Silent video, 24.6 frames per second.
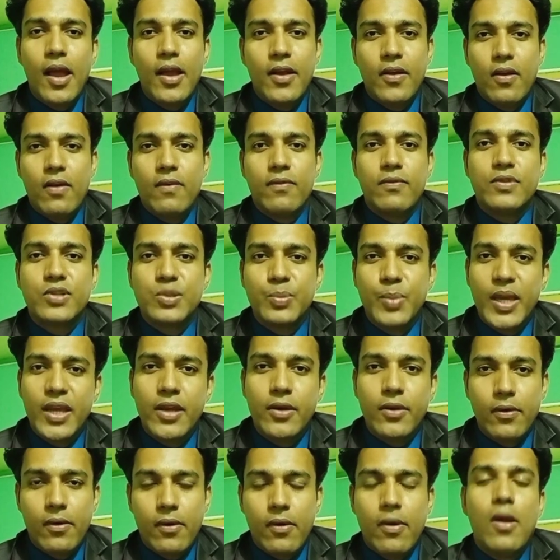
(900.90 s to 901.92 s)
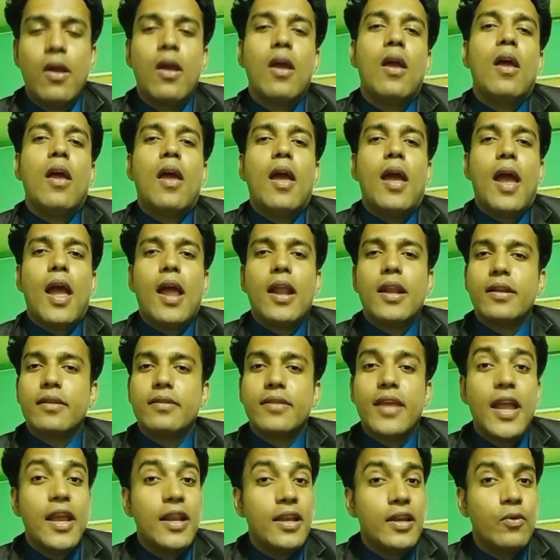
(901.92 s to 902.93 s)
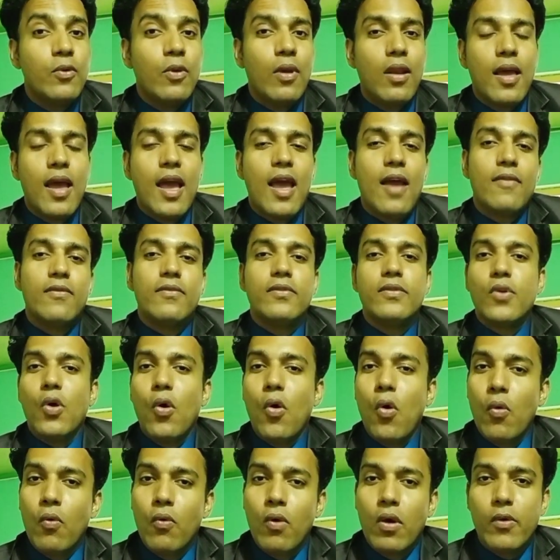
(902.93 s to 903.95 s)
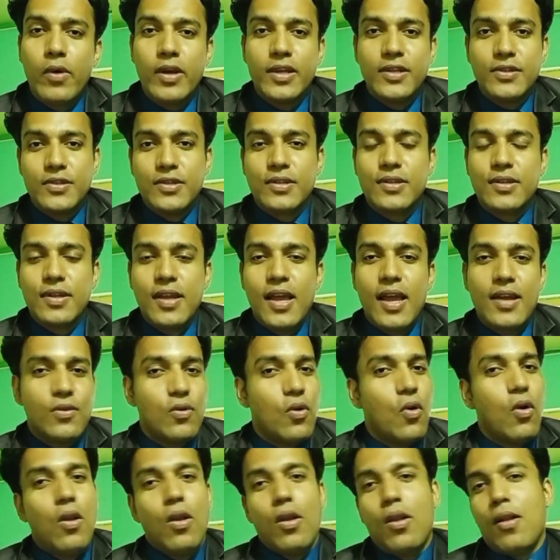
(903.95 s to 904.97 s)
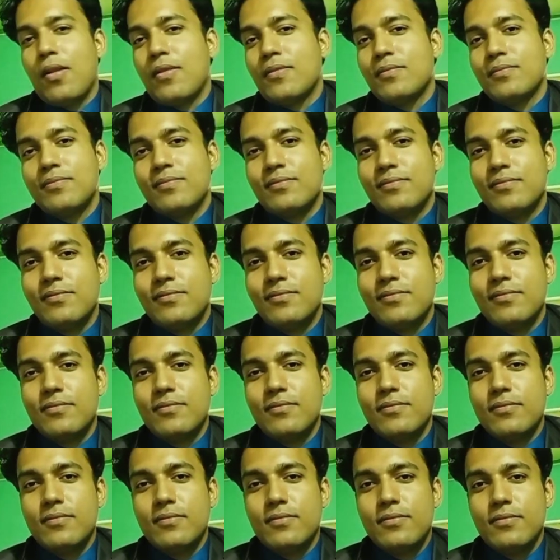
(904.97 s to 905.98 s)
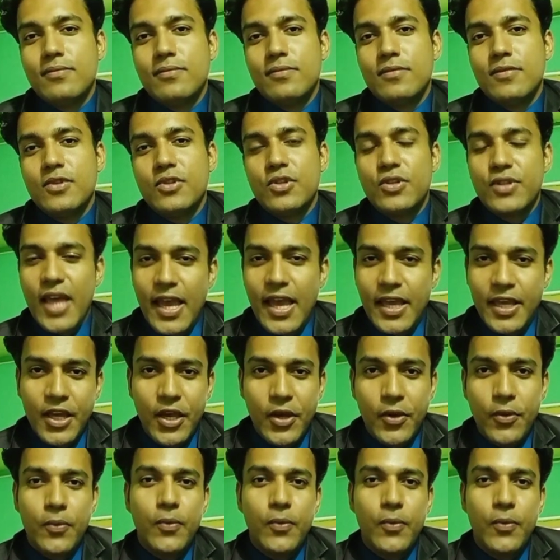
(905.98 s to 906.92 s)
of speaker, and then you will have no worries at all. So thank you.